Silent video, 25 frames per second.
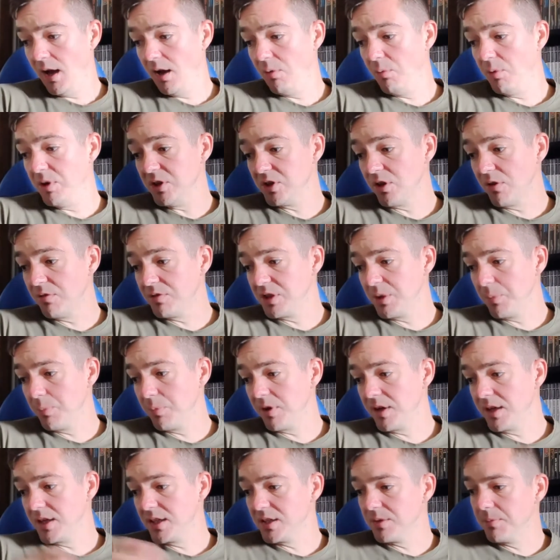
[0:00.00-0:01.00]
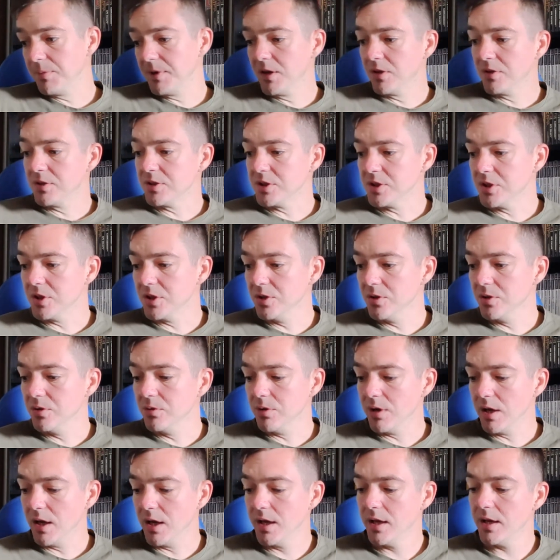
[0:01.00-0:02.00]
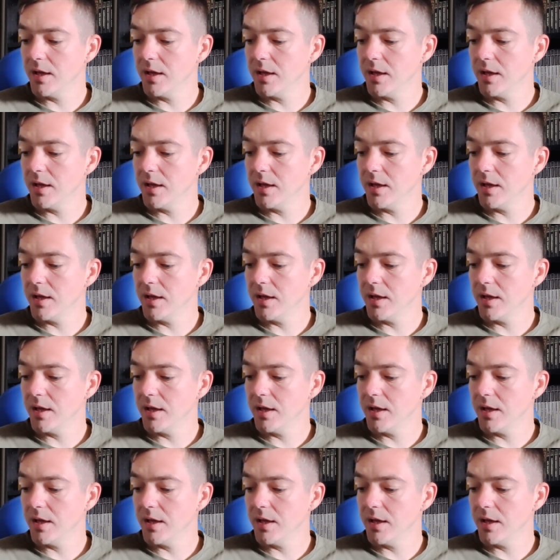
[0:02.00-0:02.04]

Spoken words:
Which obviously brings me on to